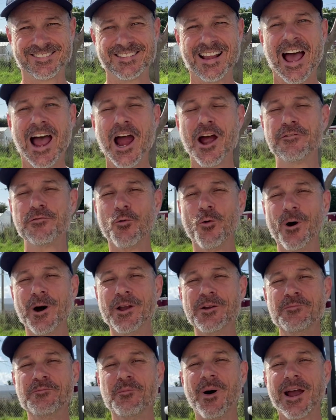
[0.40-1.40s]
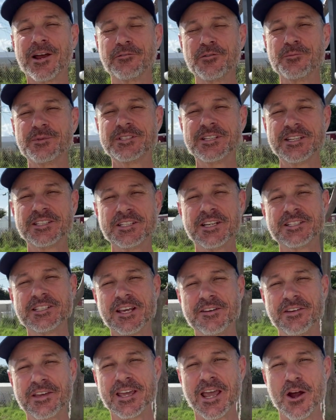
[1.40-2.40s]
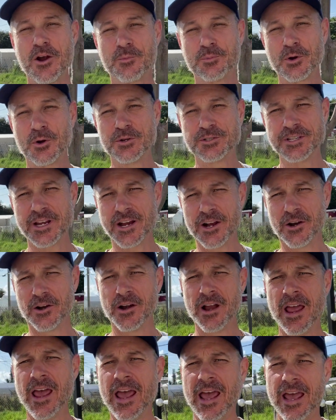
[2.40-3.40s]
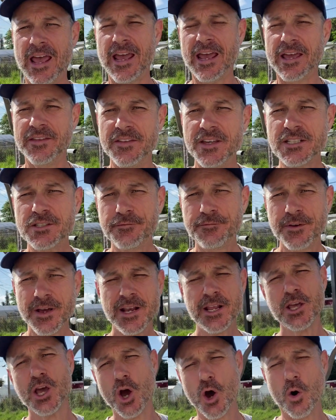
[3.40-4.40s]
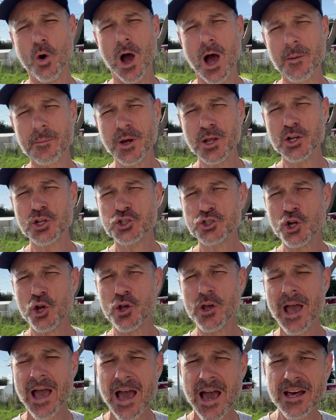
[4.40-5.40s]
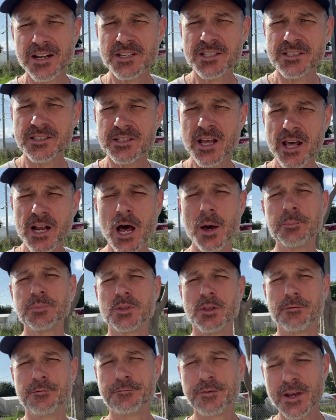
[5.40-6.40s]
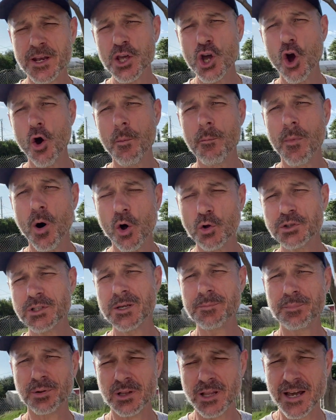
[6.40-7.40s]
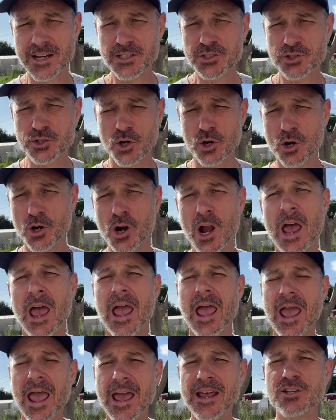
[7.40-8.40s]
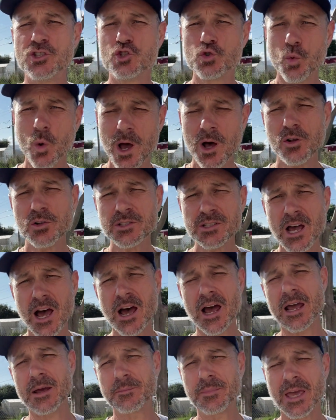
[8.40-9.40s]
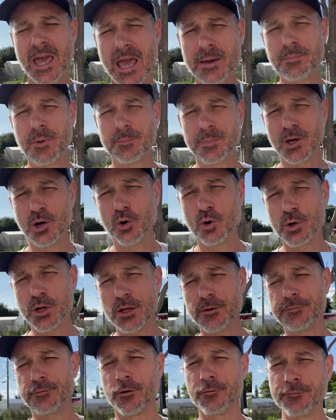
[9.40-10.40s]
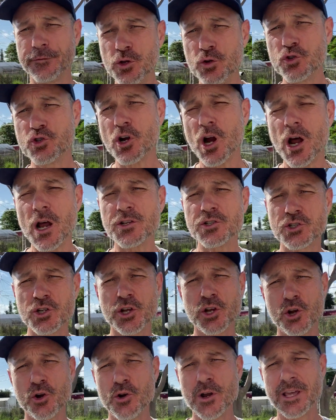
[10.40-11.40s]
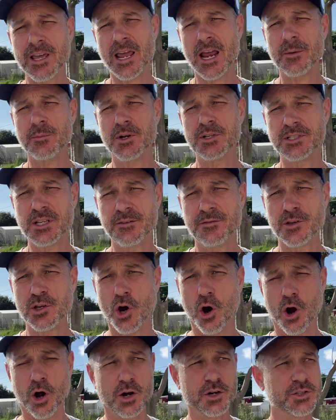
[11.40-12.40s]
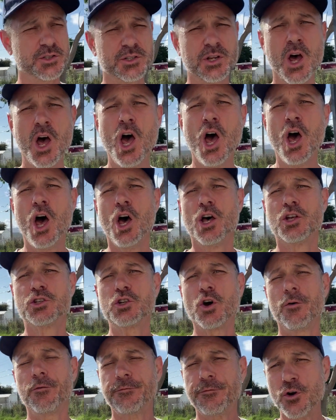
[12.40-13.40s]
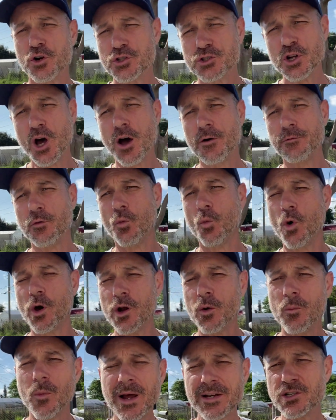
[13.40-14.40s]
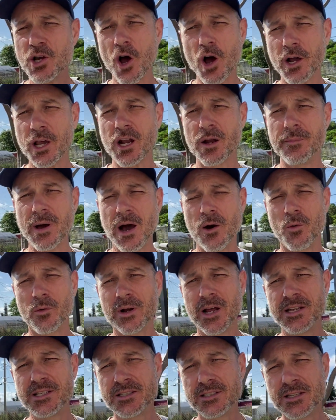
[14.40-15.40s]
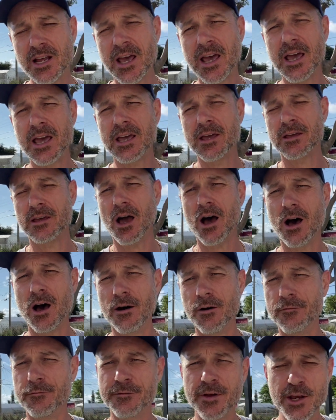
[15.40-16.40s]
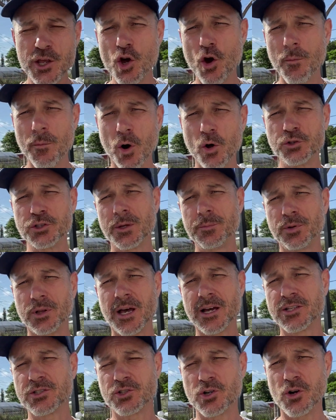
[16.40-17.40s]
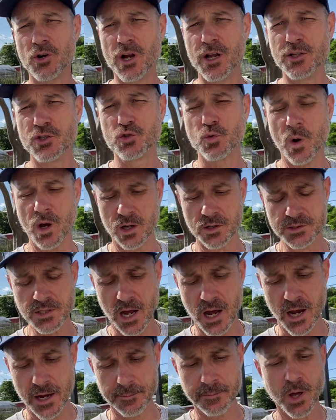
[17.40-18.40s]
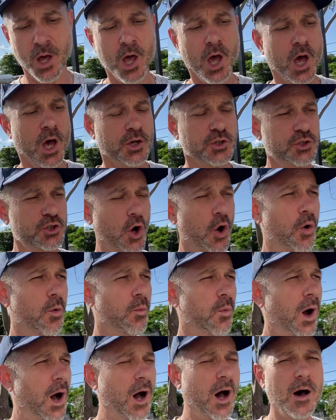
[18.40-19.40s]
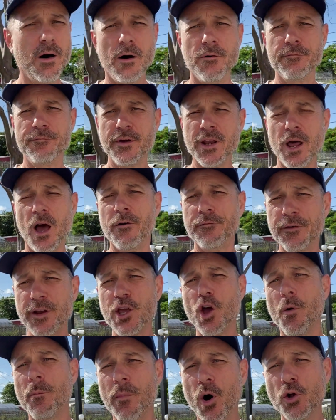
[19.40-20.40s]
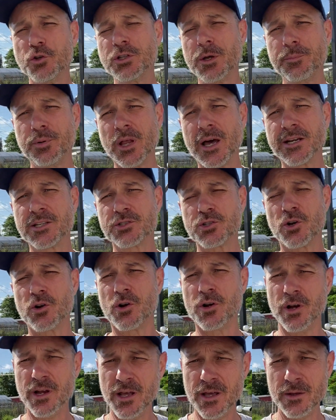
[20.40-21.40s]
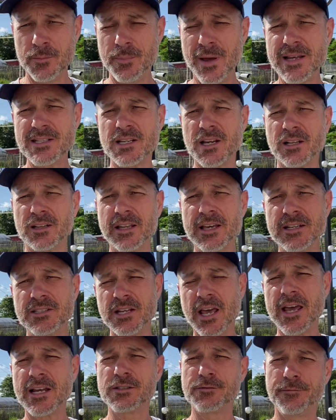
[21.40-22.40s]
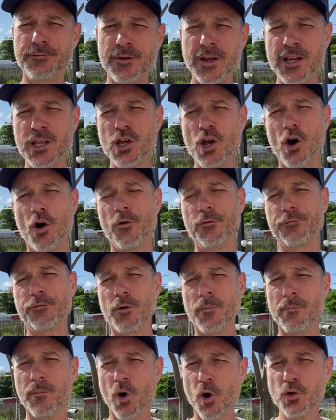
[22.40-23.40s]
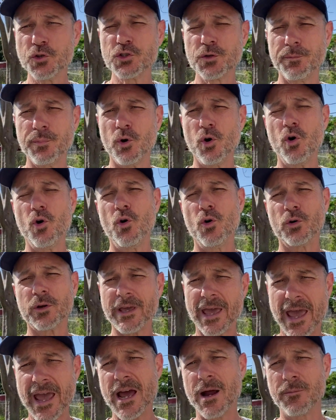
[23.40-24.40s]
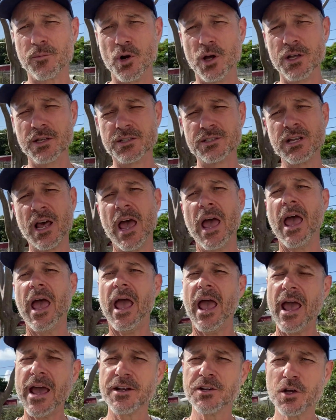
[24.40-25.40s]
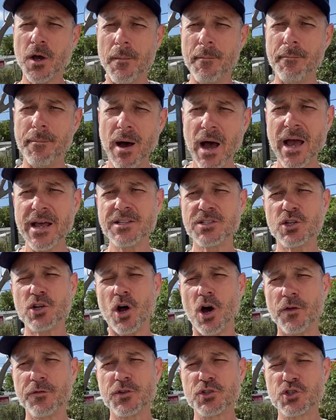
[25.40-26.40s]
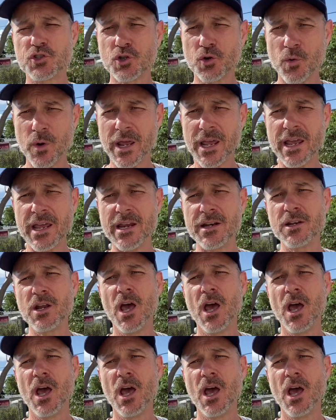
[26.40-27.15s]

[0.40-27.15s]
Hi everyone, Mike from CCTV Camera Pros here. In this video, I'm gonna show you how to set up the video multiplexer and dwell time capability for Viewtron security camera DVRs. So first off, what am I talking about when I say uh, video multiplexer and dwell time? So uh, vid a video multiplexer basically takes video from multiple cameras and combines it on the screen